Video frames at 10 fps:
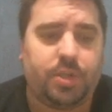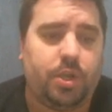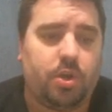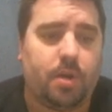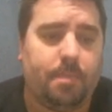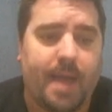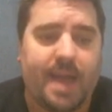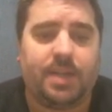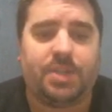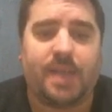you got to
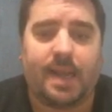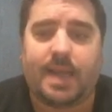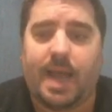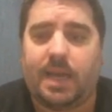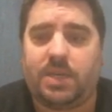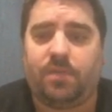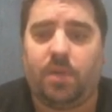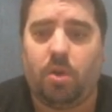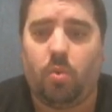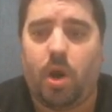manage that cash
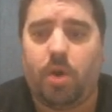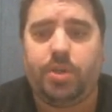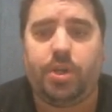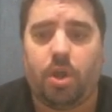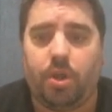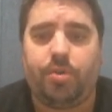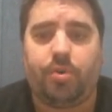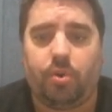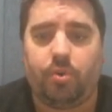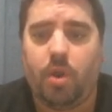flow while you go
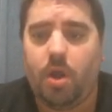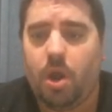through